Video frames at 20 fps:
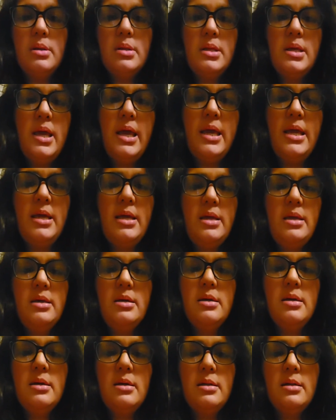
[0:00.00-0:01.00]
the
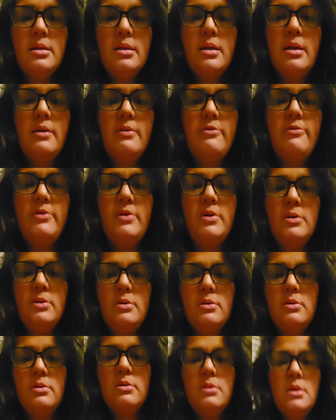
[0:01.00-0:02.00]
ache that I
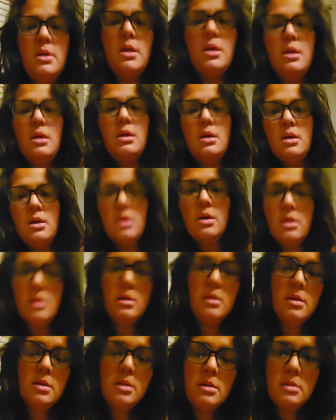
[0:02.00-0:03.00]
feel,
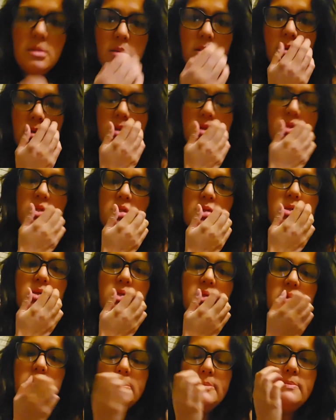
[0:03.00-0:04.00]
it's
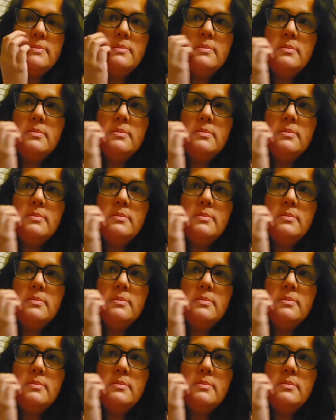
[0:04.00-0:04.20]
just